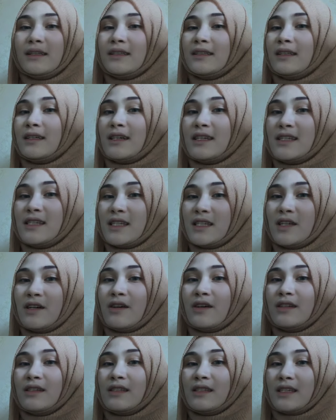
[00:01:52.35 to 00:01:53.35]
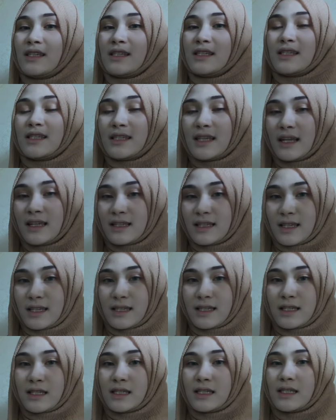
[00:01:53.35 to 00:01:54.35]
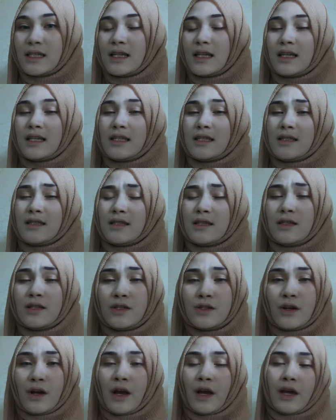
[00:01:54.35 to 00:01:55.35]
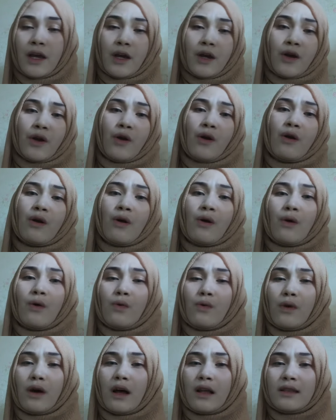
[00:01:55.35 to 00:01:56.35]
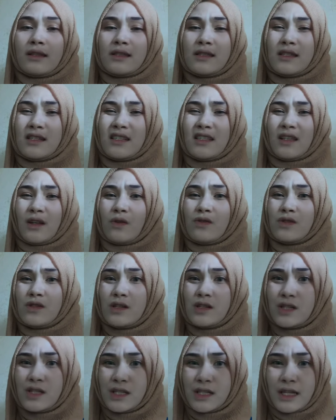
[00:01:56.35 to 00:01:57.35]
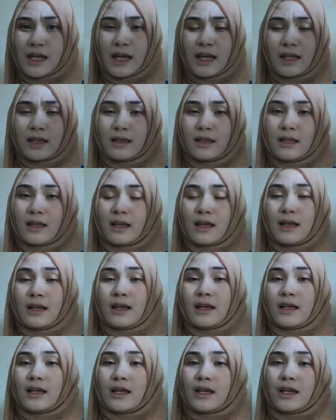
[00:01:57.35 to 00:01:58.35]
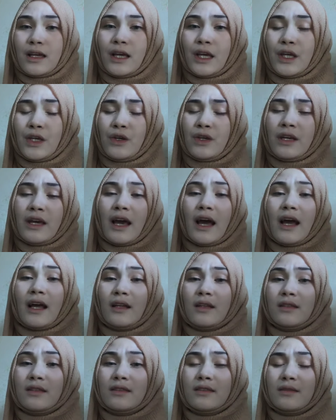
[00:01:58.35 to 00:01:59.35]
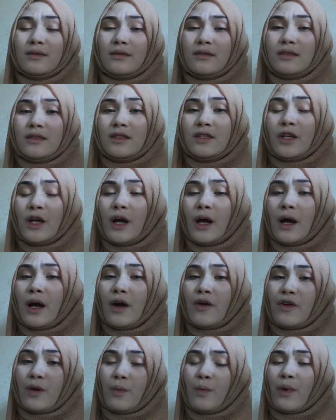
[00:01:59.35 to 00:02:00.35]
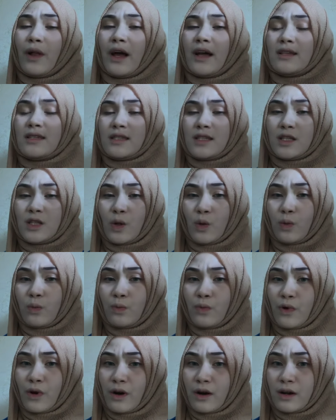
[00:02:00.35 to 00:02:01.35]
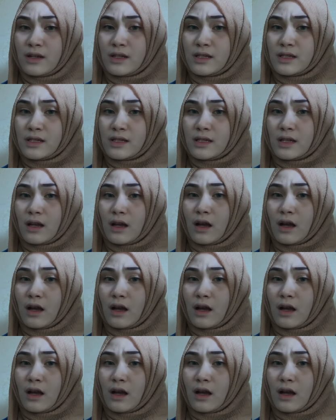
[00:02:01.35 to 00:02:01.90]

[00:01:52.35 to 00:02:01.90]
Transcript: Consider this sentence. Did you hear what the announcer said? You can replace the noun first,